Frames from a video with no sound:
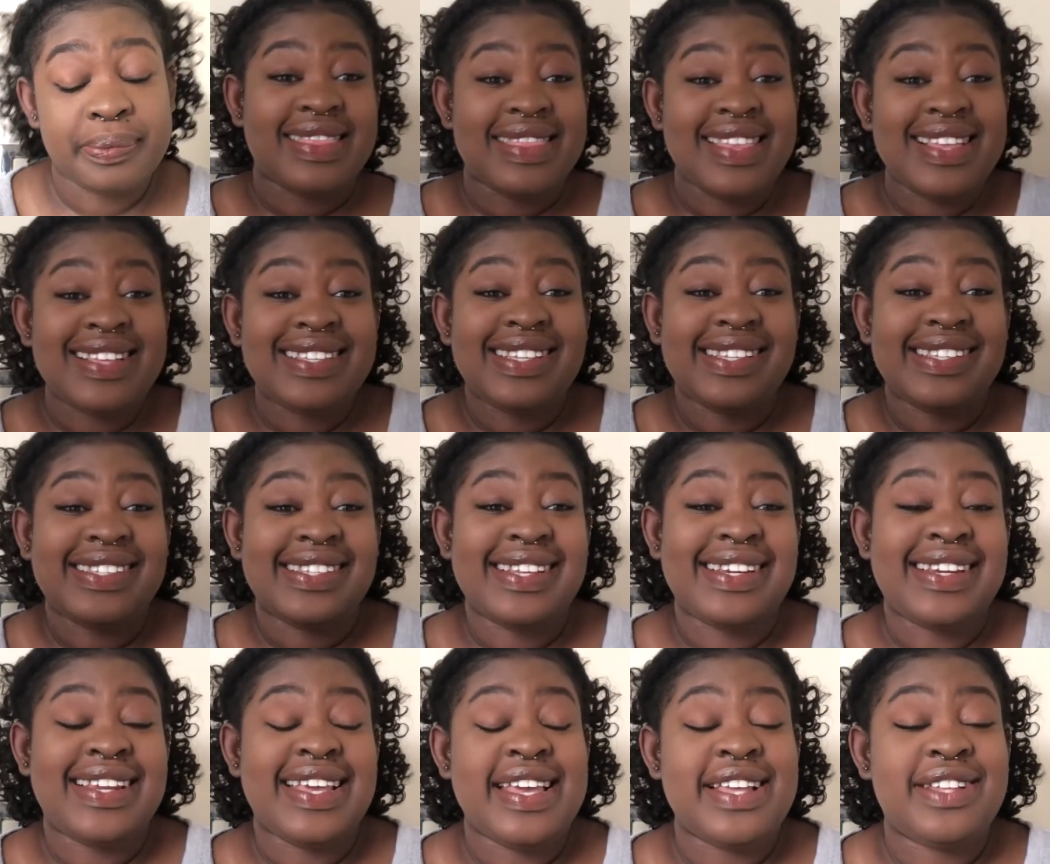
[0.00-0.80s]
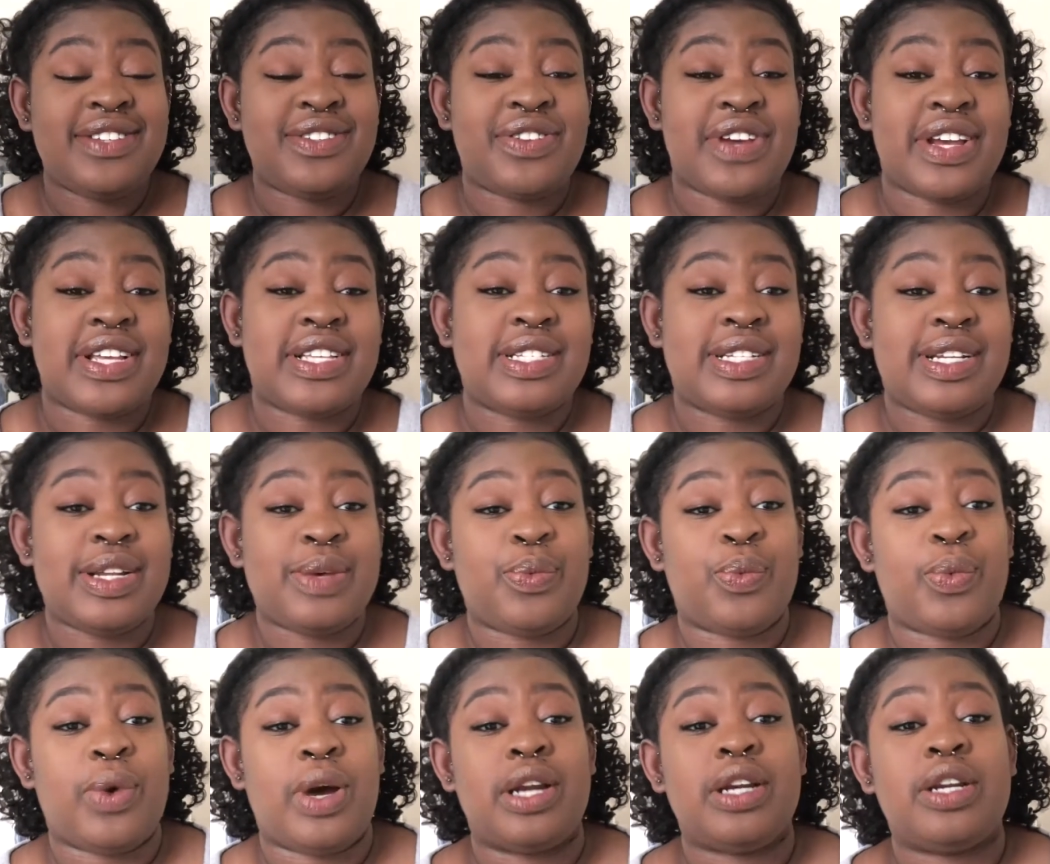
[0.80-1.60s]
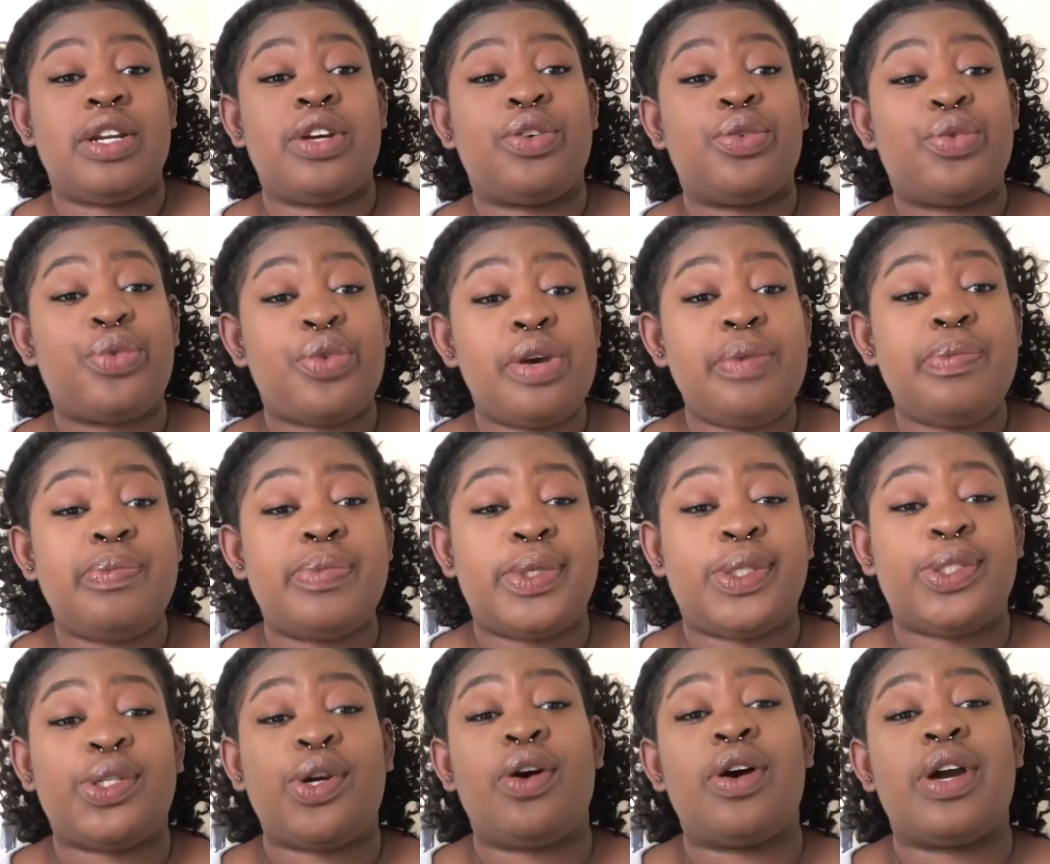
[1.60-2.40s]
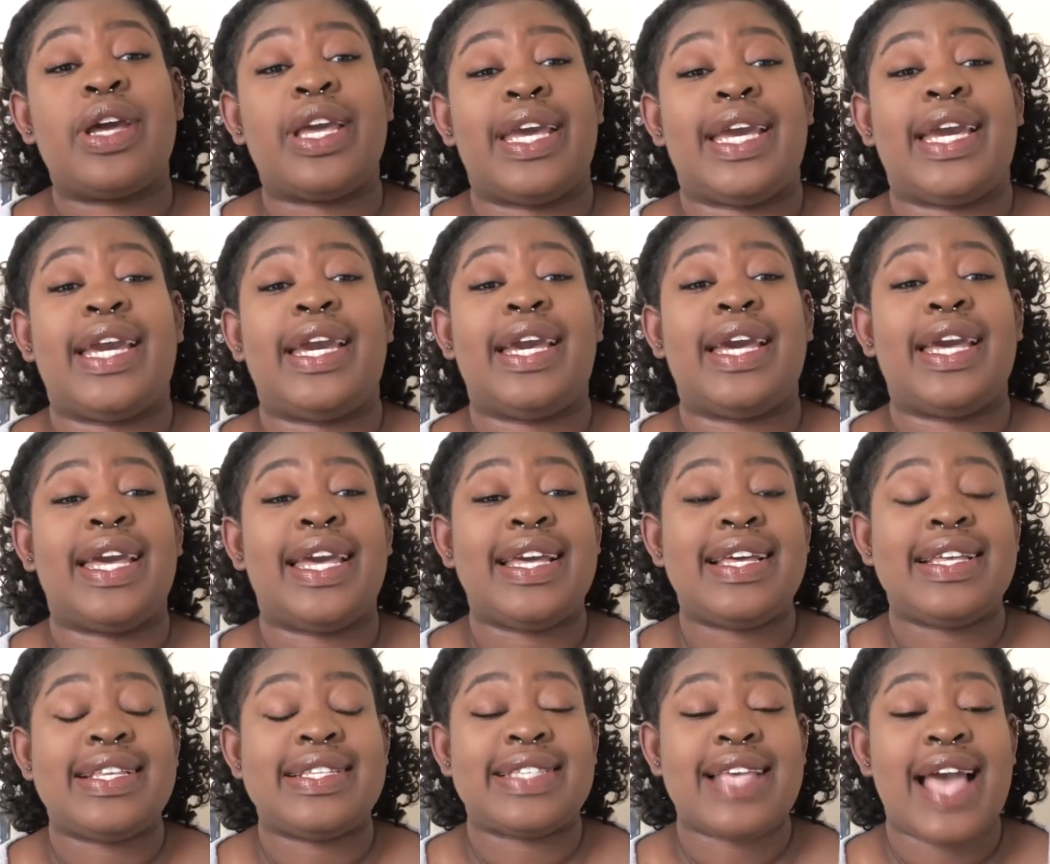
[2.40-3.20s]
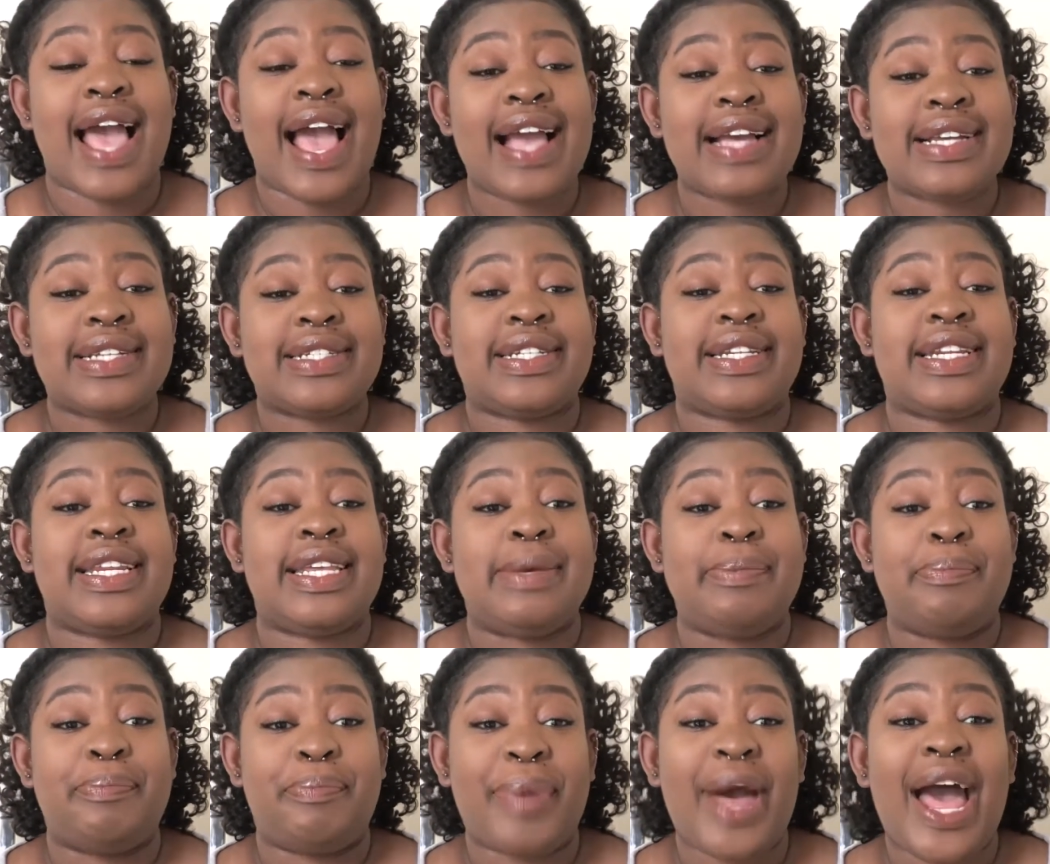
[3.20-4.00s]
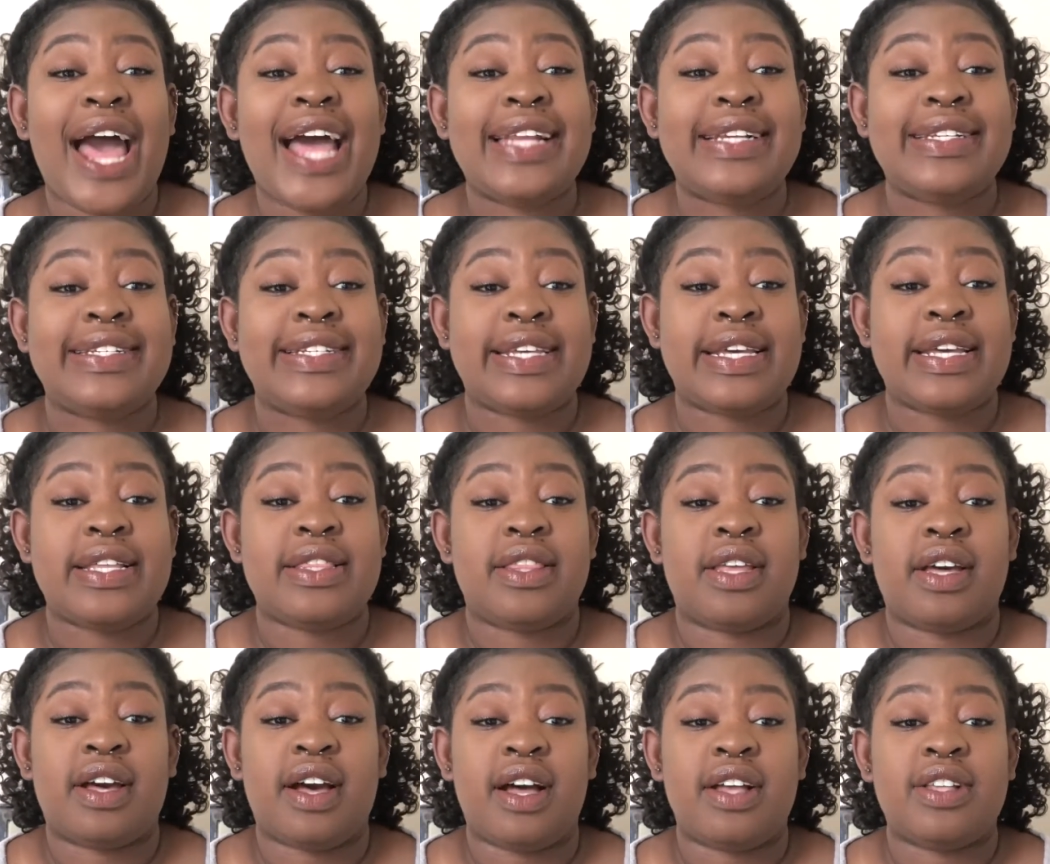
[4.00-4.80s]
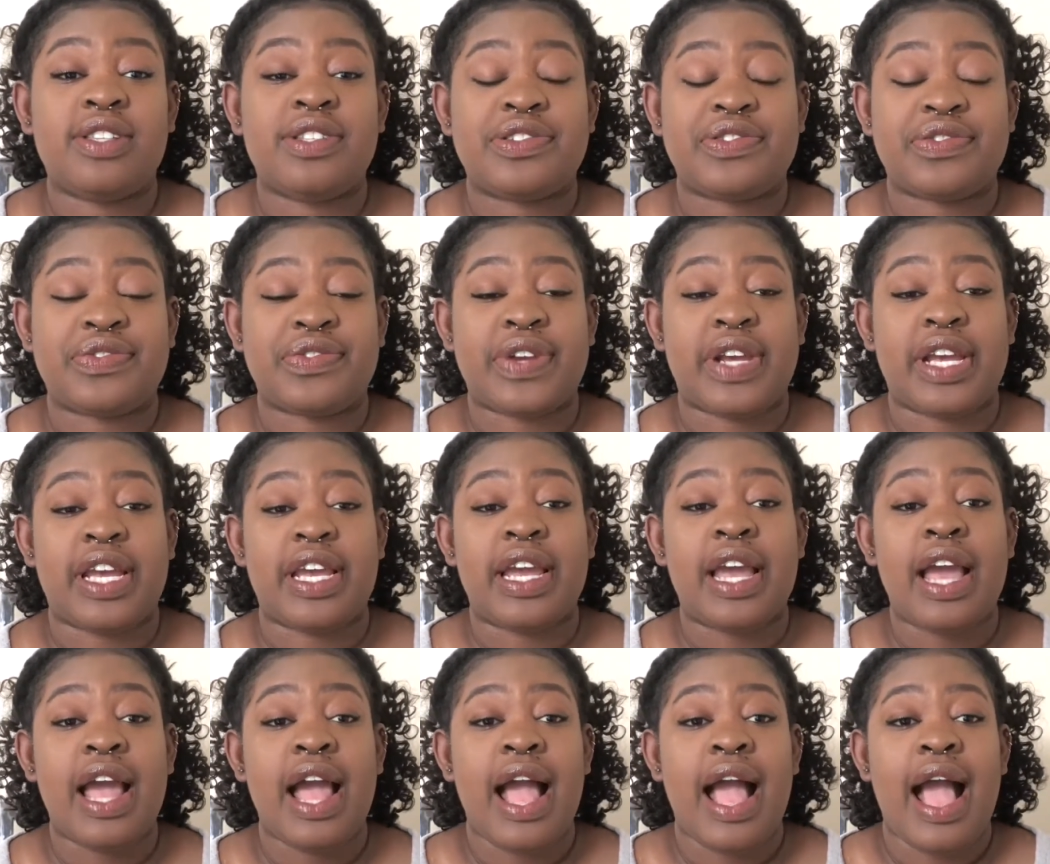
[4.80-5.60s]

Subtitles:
This is an interesting one. Group jogging is actually banned in the country,